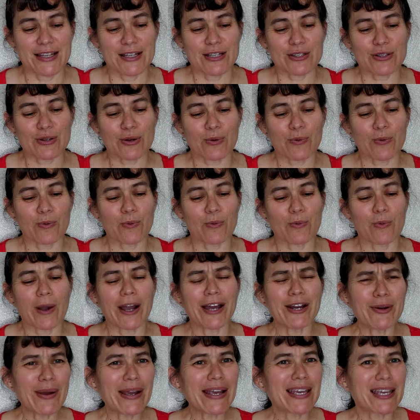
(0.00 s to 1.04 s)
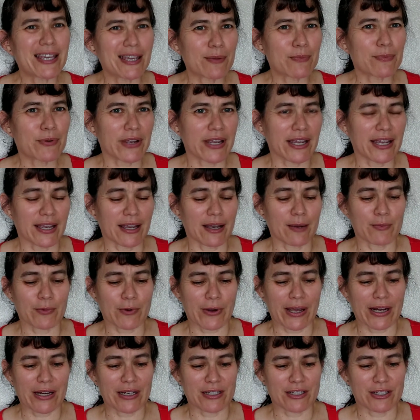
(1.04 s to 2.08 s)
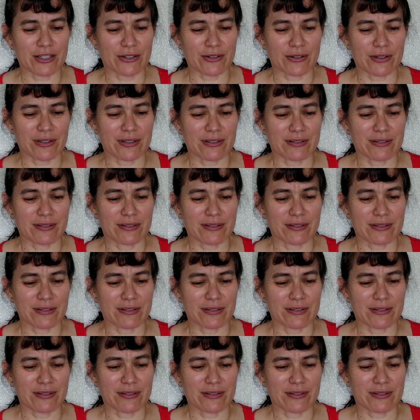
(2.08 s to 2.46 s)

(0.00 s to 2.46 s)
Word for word: So why do I keep bringing up gratitude?